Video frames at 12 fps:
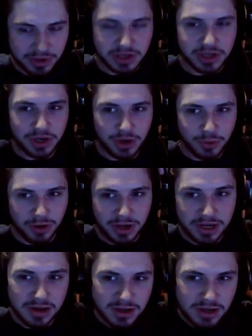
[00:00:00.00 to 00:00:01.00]
you know
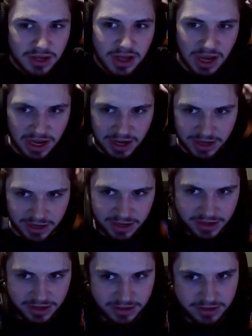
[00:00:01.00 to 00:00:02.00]
what?
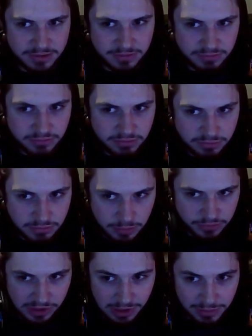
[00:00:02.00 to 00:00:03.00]
I'm
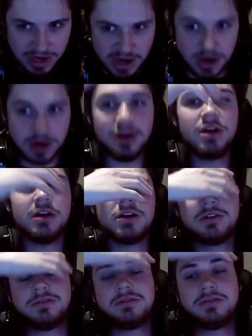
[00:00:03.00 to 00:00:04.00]
sorry, my hair.
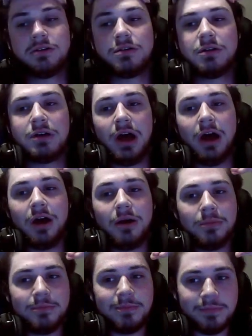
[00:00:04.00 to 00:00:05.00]

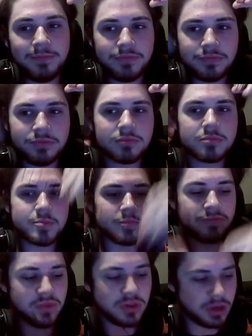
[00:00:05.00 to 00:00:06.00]
You
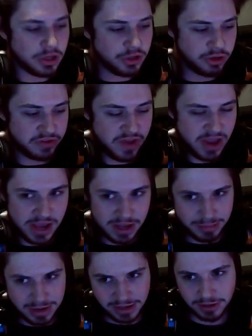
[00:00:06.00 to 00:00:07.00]
could say I
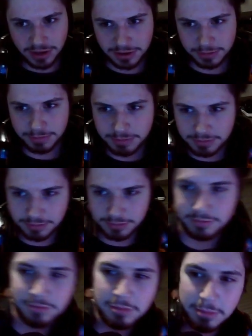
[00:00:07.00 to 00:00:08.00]
had bad luck.
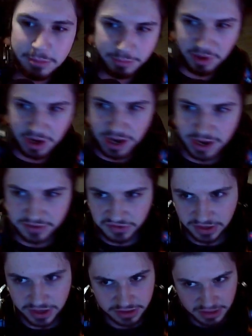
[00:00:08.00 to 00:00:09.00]
But I'd
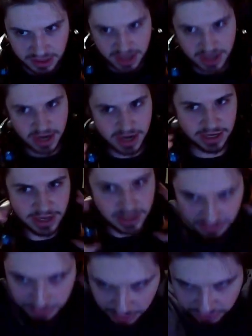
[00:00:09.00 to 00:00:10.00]
say that I got
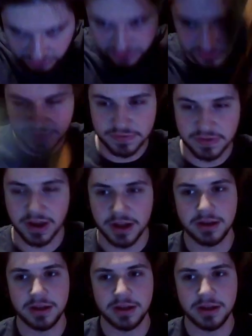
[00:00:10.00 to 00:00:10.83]
a bunch of stuff done